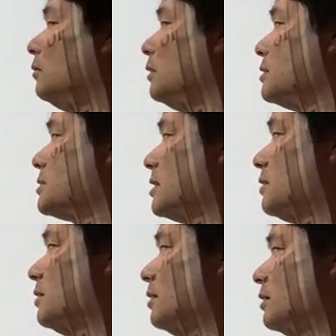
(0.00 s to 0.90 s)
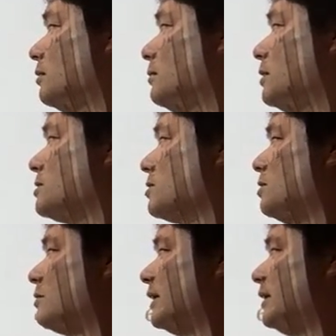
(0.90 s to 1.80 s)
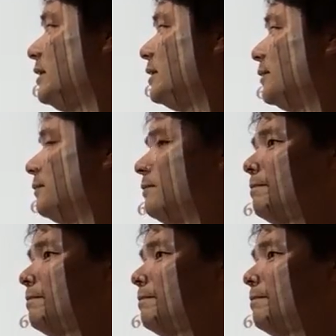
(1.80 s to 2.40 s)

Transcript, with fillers: Well, let's take a look. What is chlorine here?